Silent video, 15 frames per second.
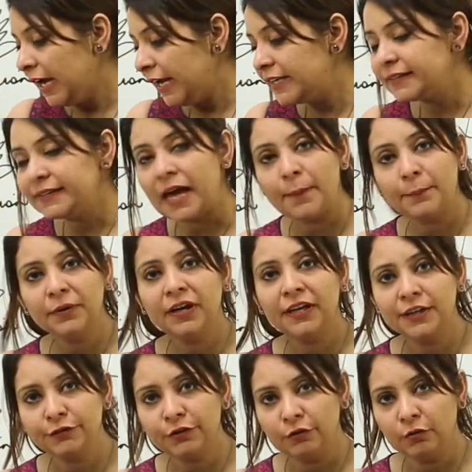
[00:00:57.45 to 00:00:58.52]
is capable
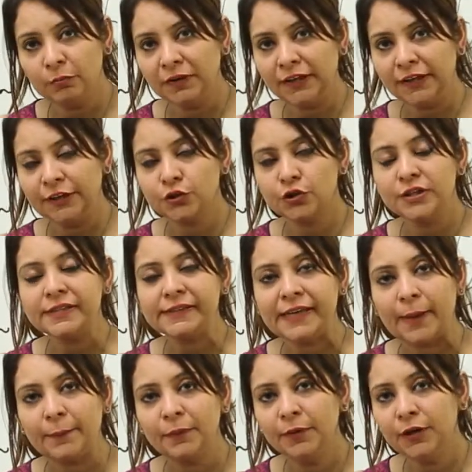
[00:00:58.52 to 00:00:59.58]
under favorable condition is
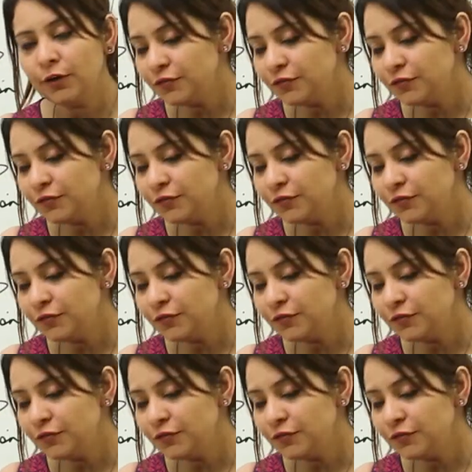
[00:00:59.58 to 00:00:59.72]
capable